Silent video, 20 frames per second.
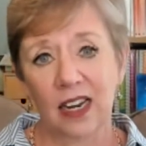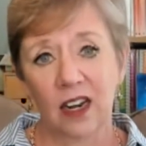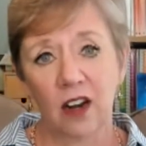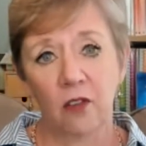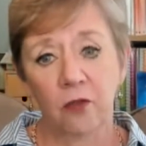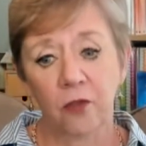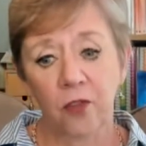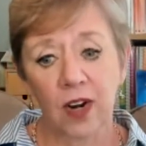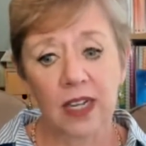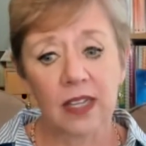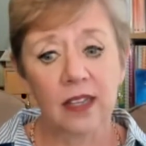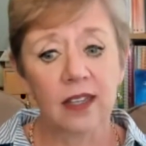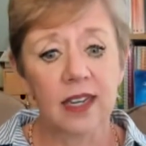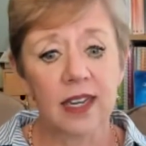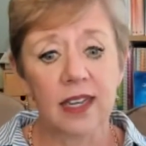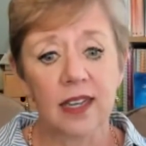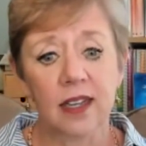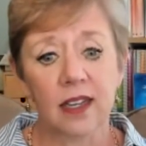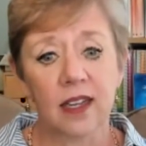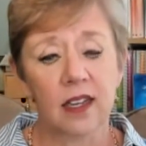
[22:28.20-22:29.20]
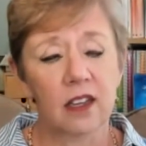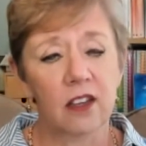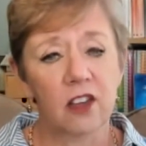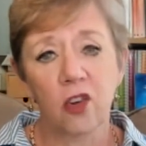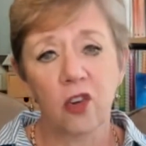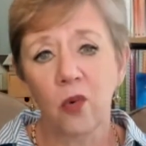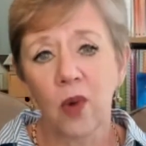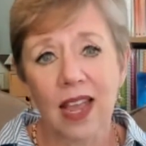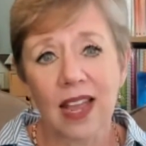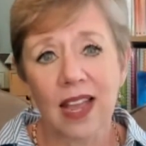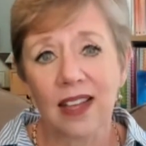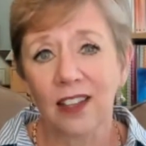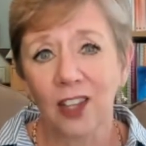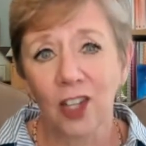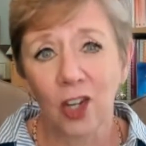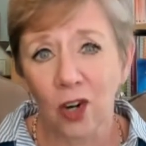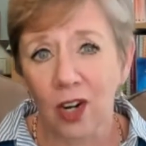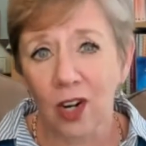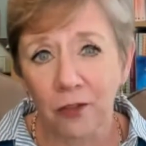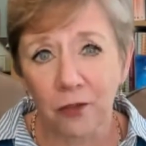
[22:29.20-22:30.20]
And frankly, you
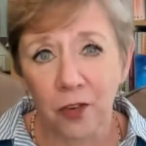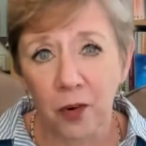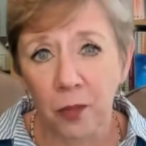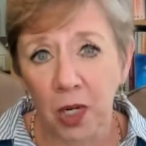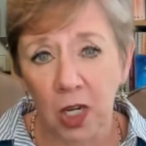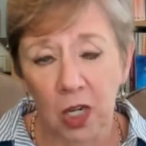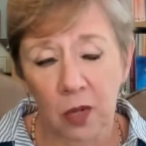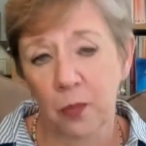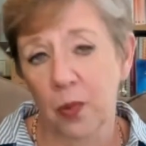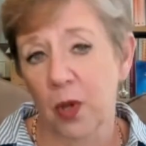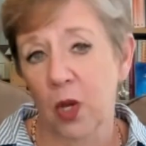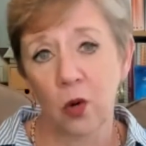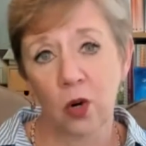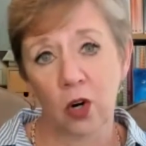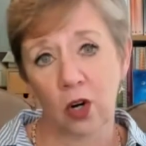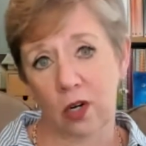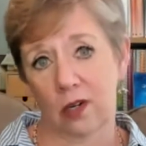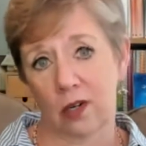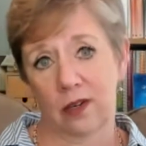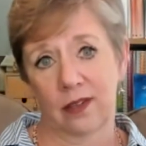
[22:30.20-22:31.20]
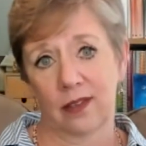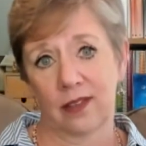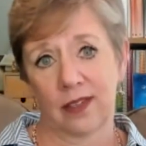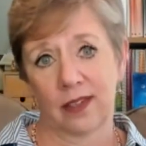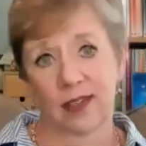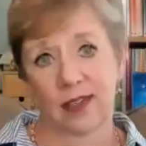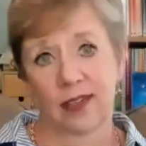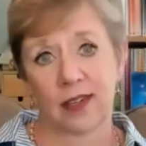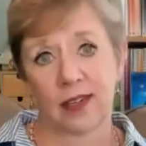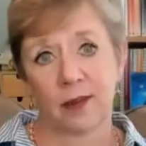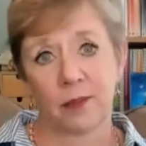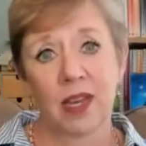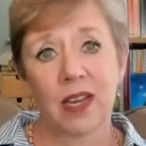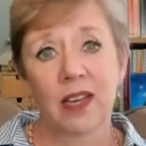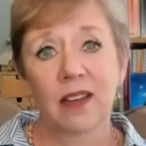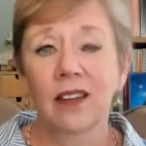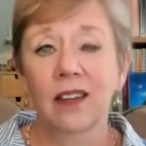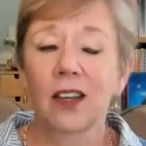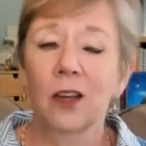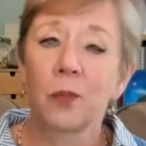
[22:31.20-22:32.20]
can't learn it from a computer
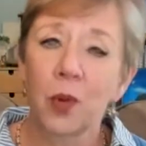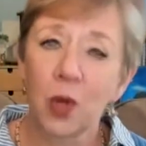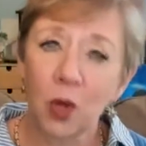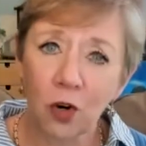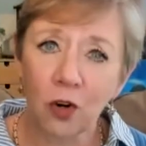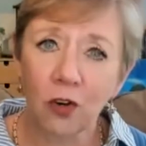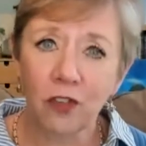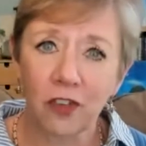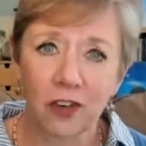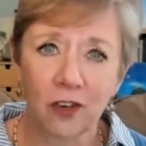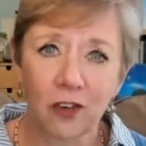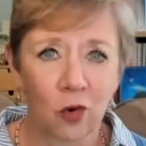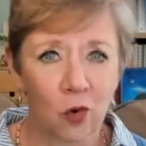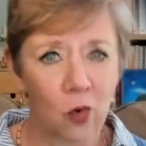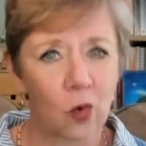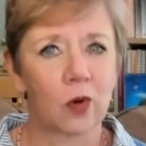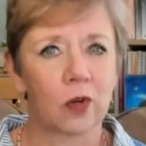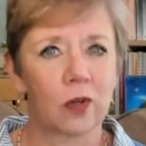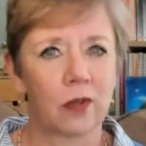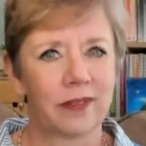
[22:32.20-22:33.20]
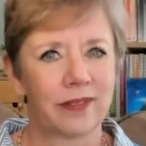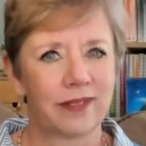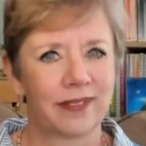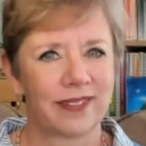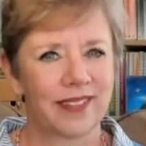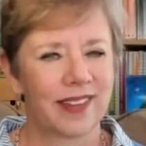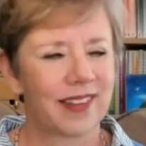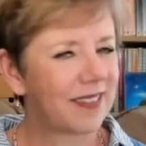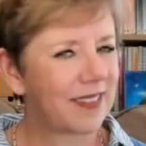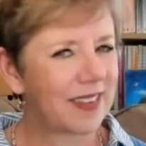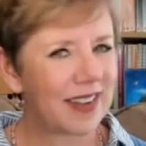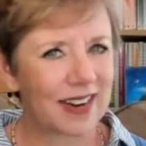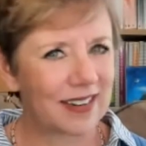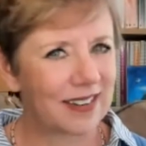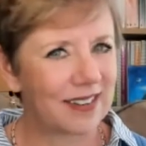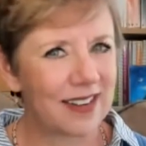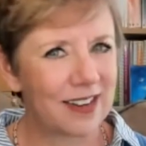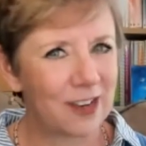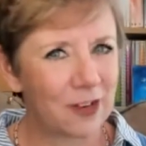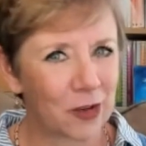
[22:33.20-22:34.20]
because a computer is a tool, it's
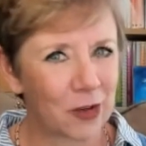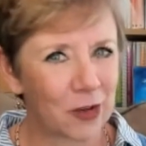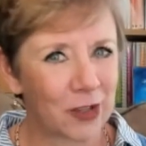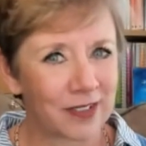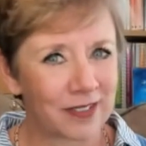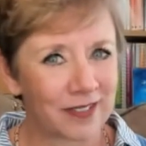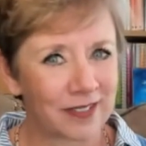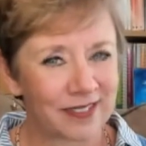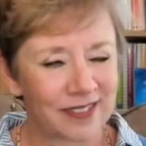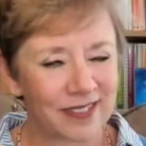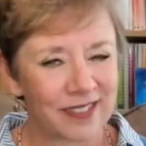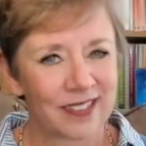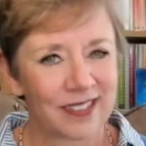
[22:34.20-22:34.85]
not a teacher.